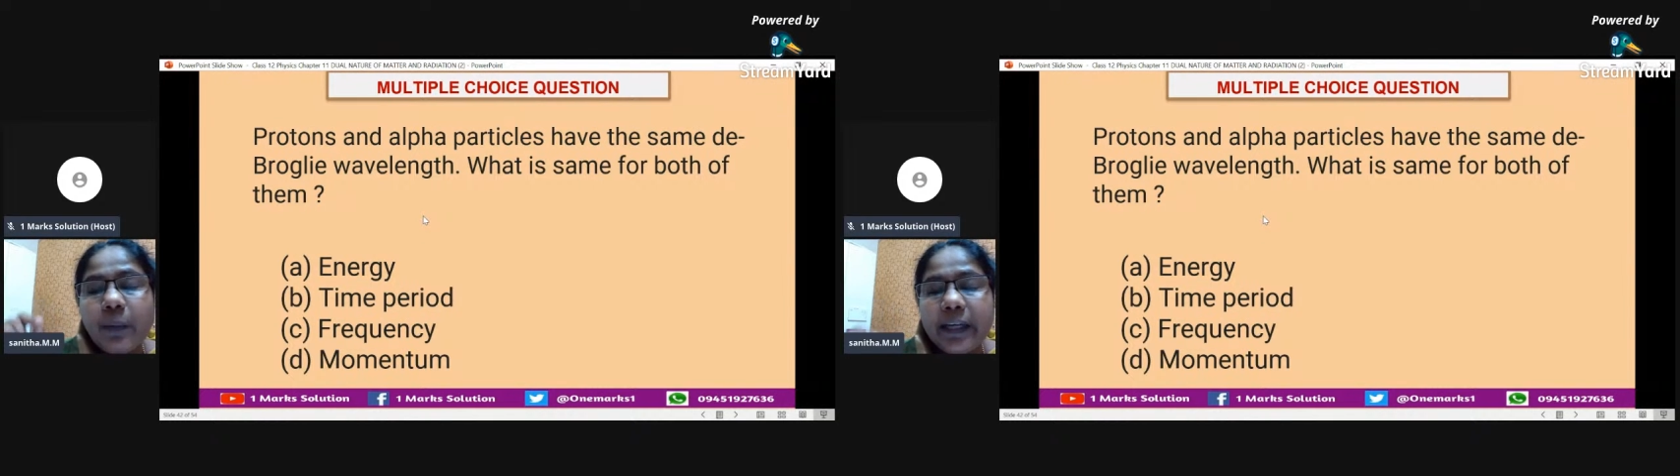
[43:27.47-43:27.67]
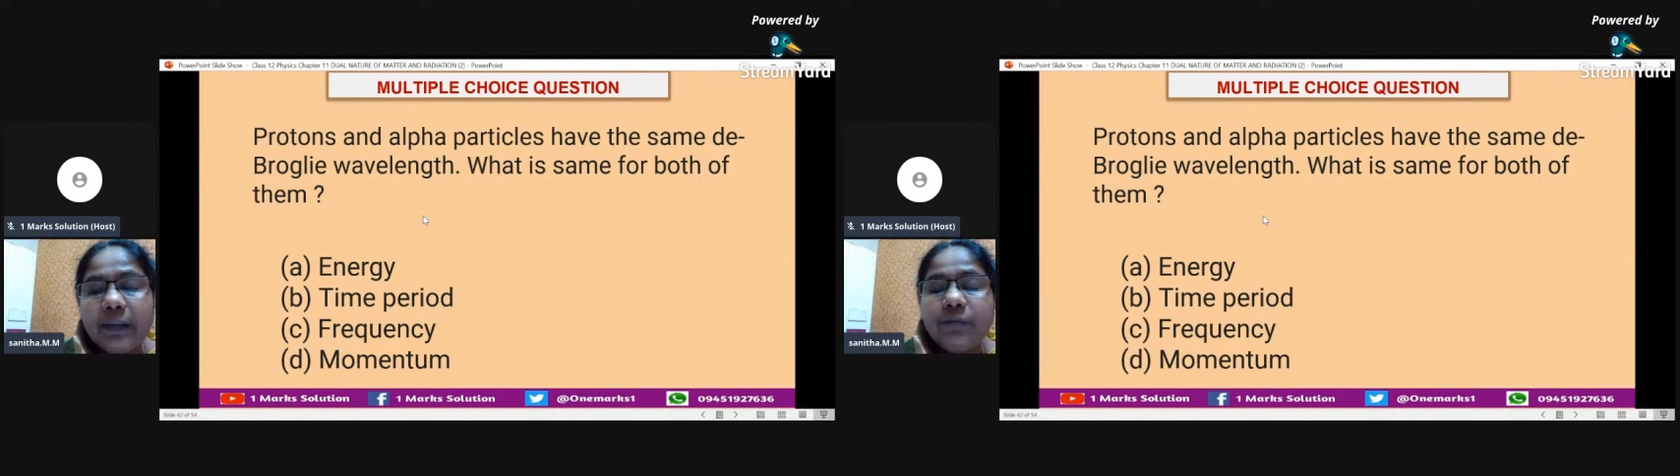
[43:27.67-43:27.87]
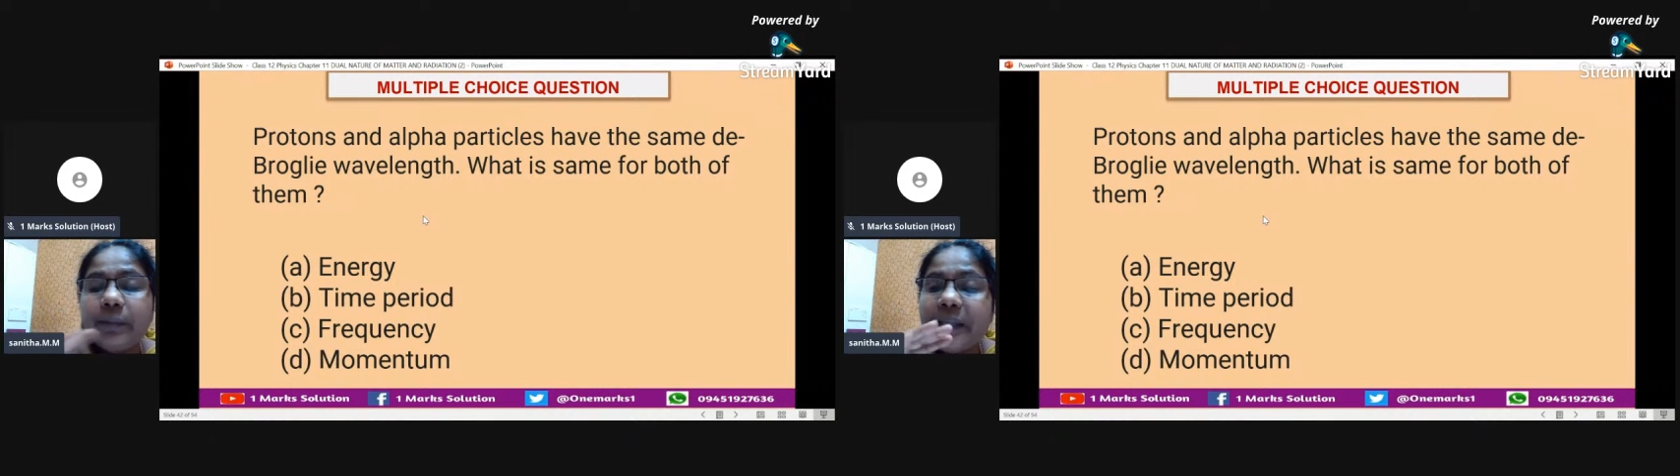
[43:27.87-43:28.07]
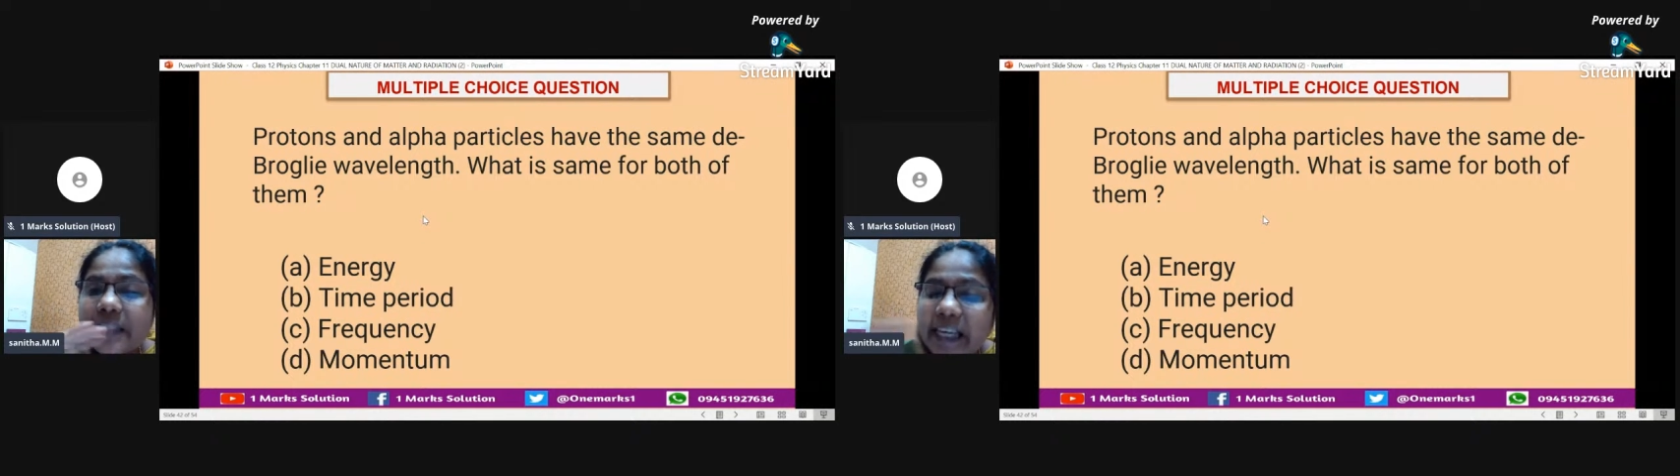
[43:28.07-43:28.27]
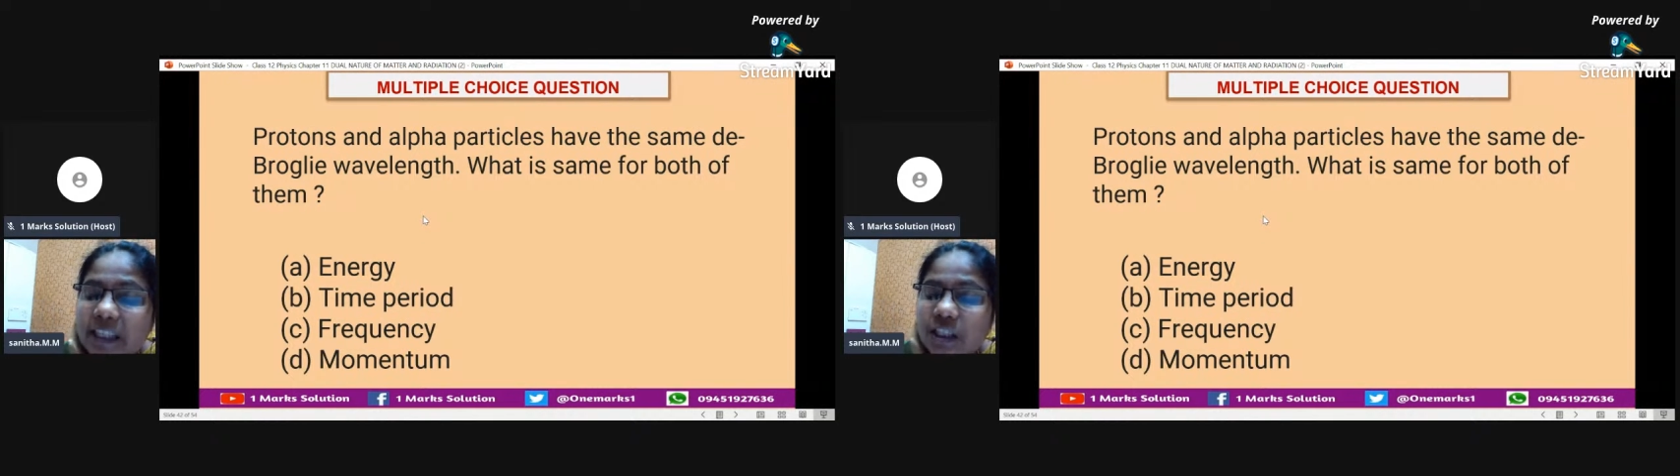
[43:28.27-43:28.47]
by mv
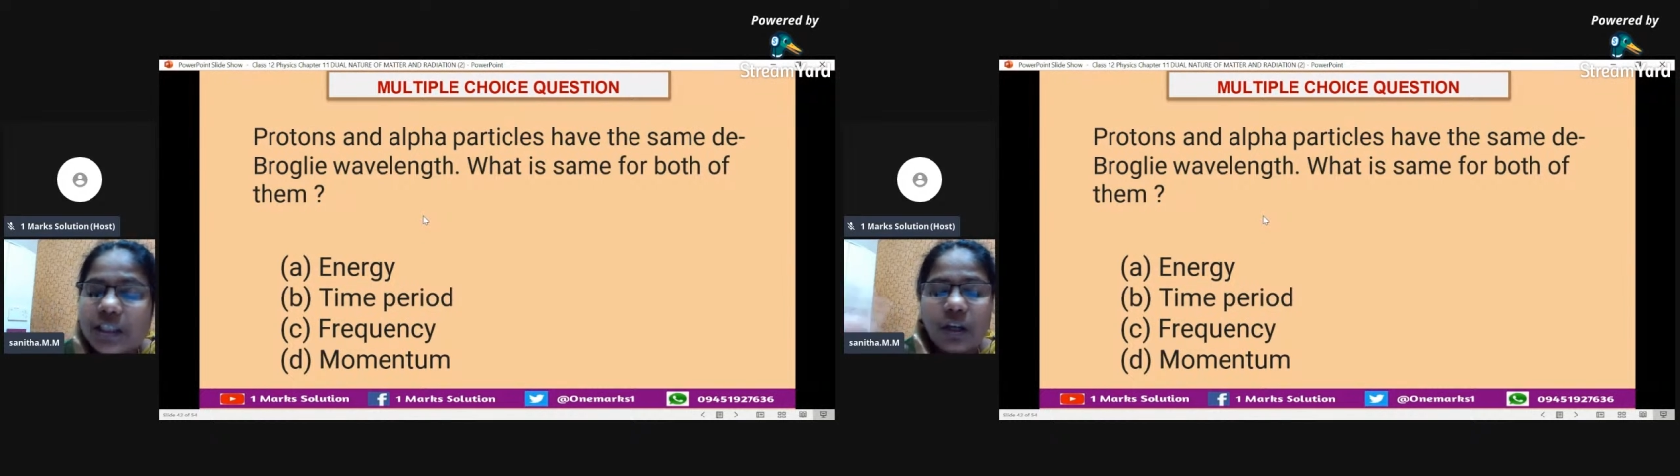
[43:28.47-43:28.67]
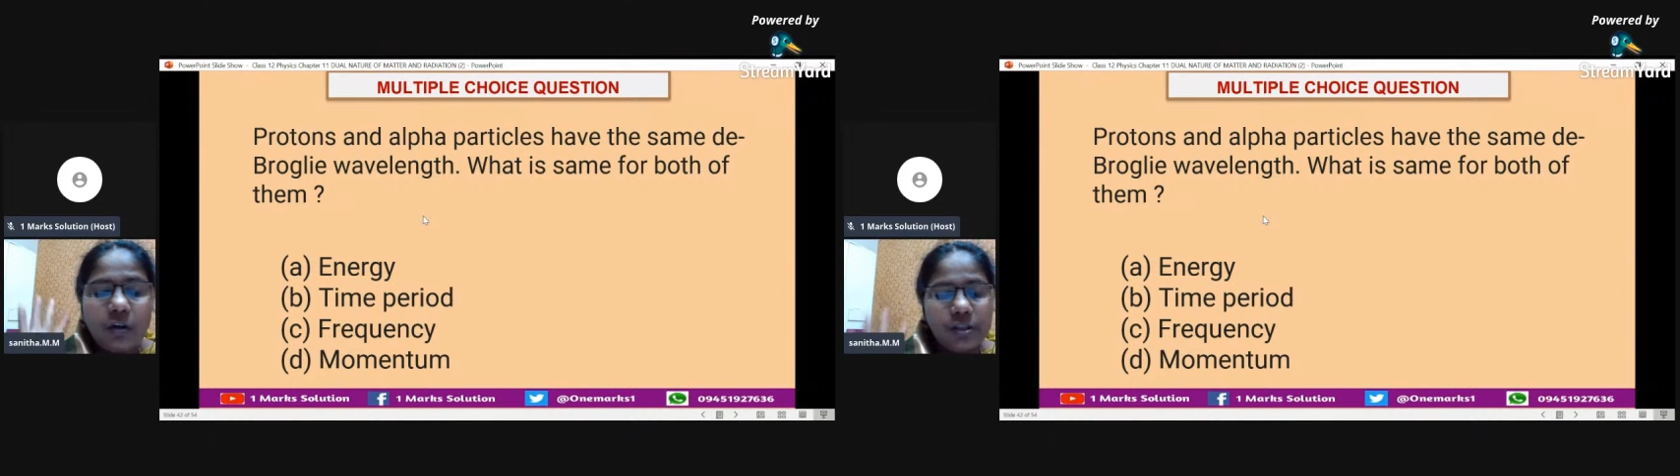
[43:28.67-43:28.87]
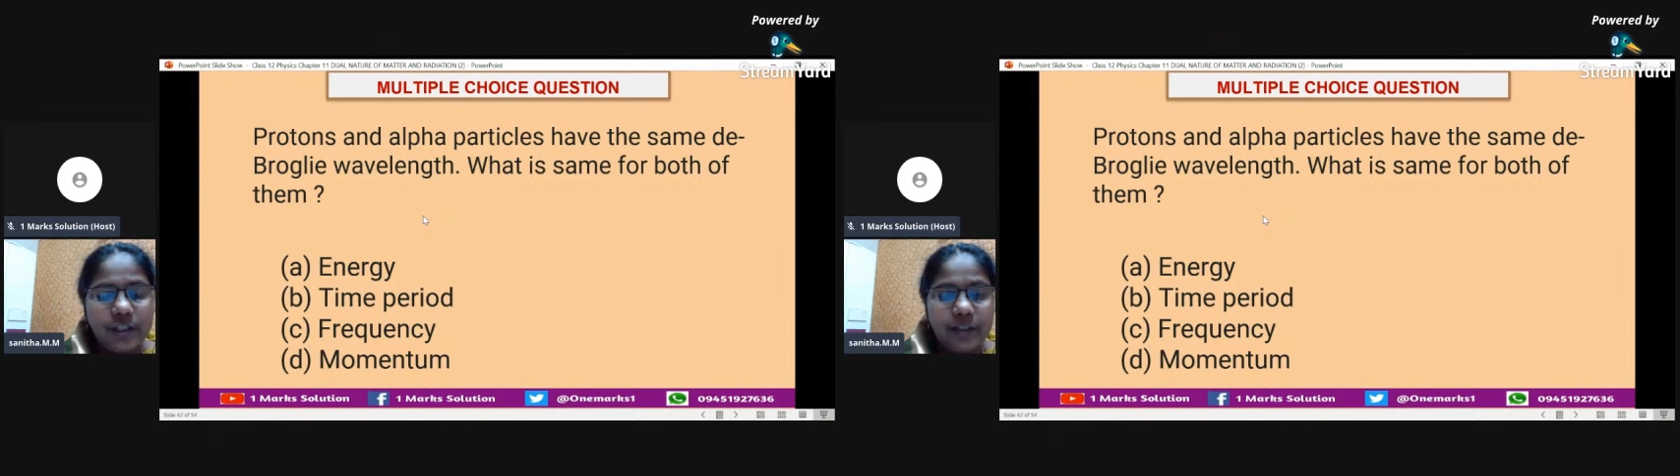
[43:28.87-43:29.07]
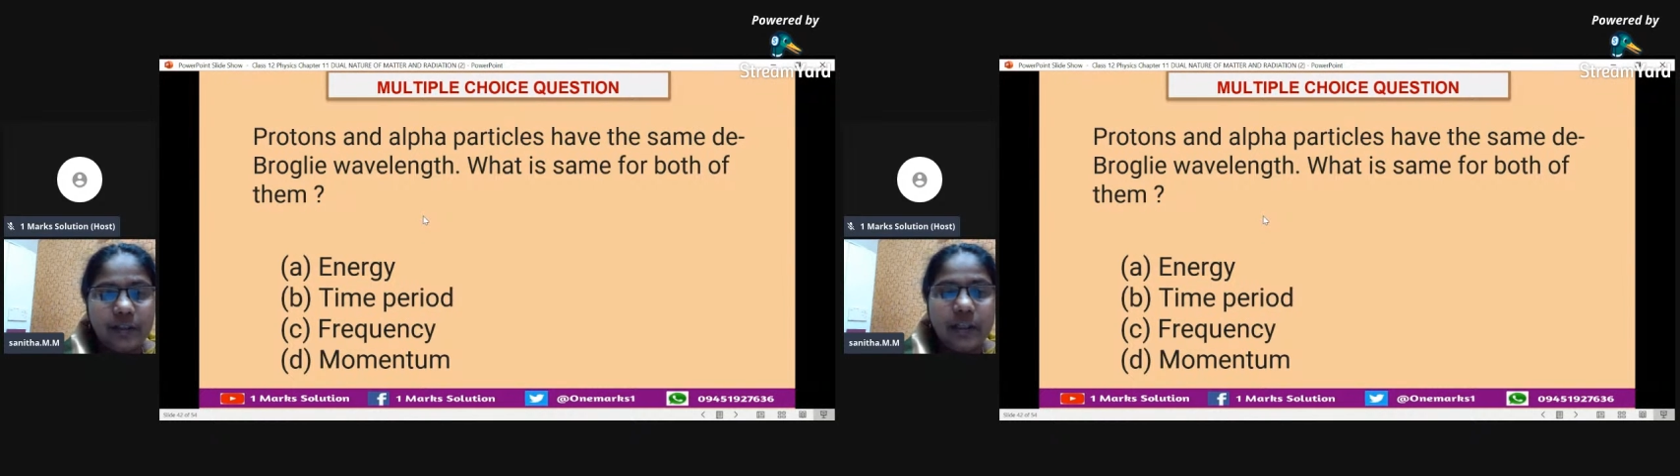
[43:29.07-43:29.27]
means h is constant.